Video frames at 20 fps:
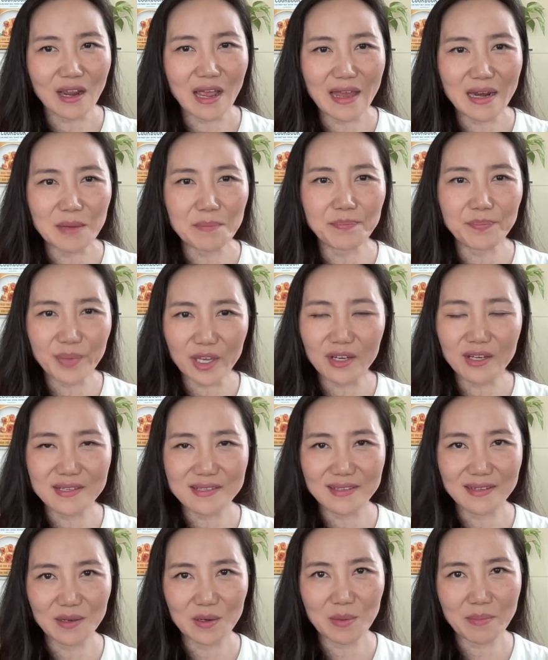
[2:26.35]
had a bigger
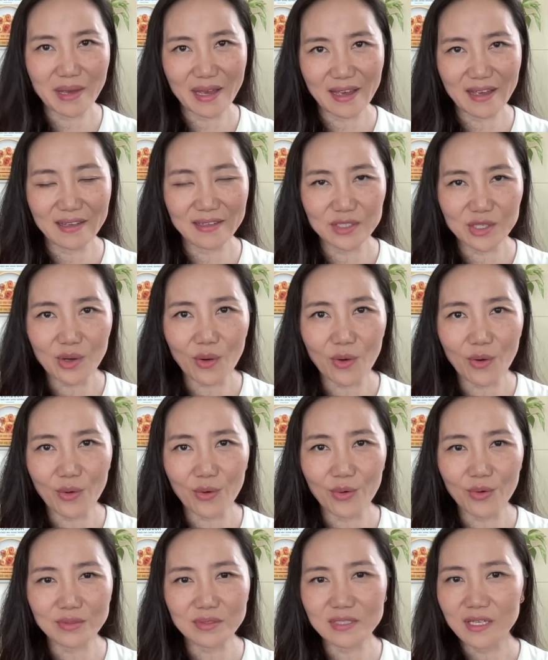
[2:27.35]
silicone bag to
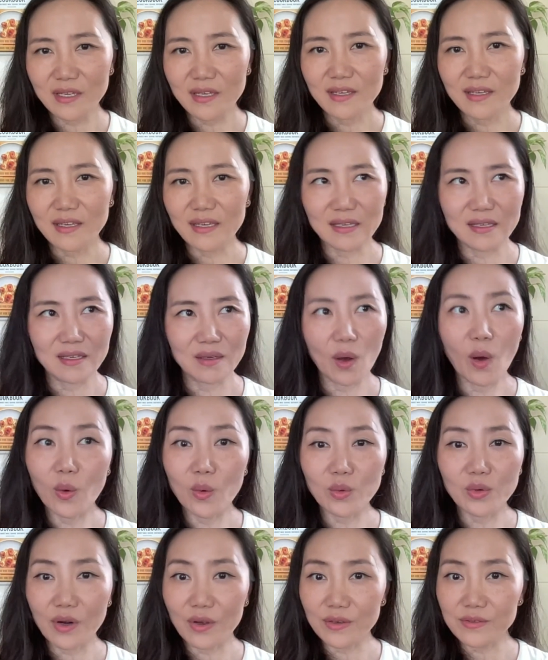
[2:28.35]
hold a whole
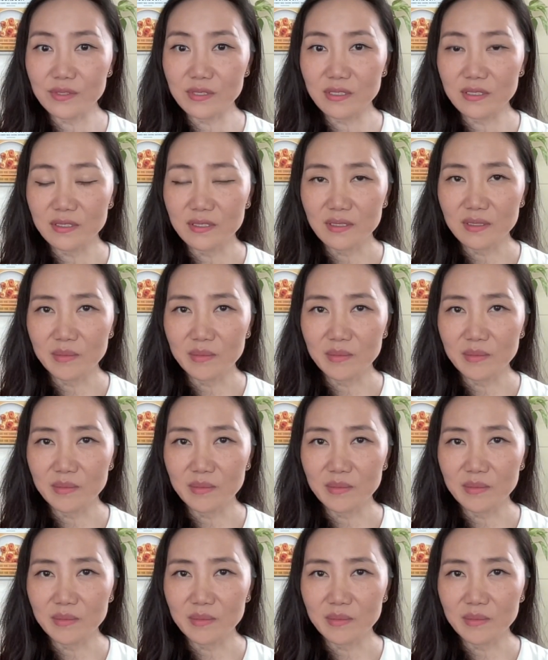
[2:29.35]
roast,